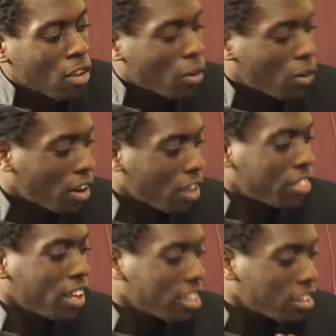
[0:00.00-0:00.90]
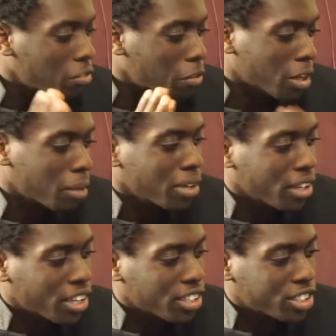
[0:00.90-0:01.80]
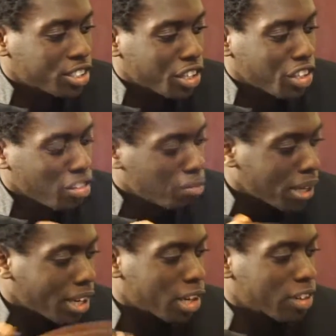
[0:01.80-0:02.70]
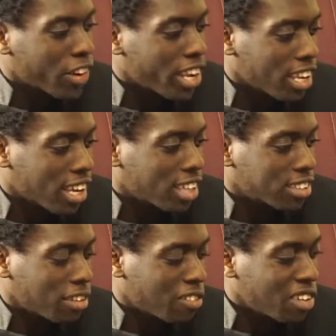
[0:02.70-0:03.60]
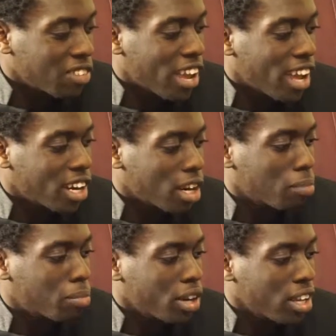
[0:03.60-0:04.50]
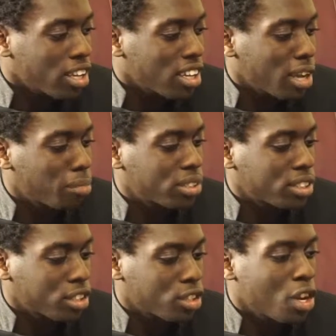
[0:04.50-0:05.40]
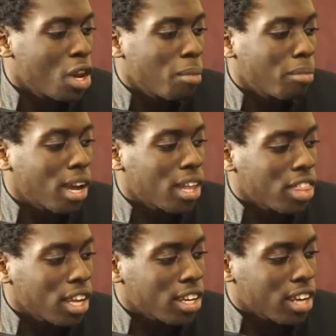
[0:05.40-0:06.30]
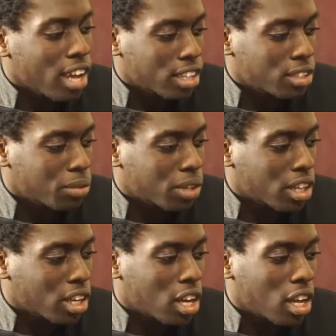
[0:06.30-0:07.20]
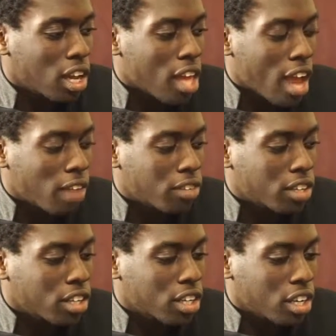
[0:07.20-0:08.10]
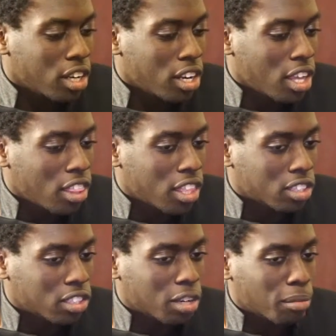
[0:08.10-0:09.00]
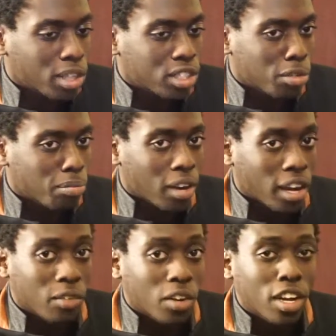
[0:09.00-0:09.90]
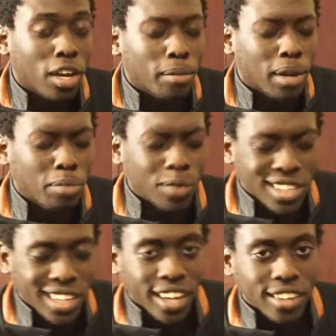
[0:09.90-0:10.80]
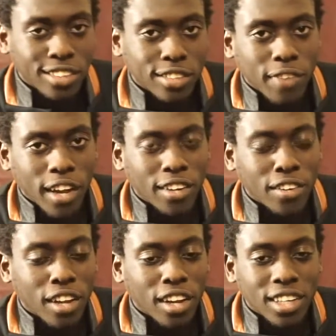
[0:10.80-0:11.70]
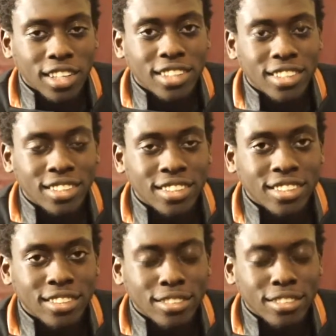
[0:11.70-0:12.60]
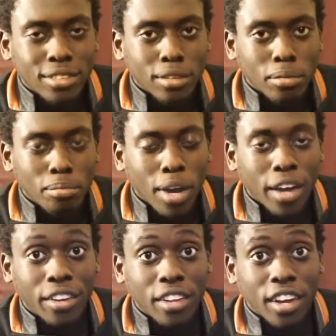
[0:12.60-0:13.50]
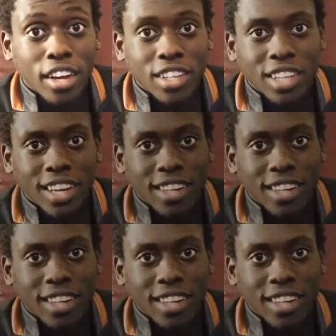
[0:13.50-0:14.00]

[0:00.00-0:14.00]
Well, thank you for coming on the show. You've been a great guest, and we've had a pretty good episode. But I think next we're gonna, after this commercial break, we'll come up with Daniel's final monologue, that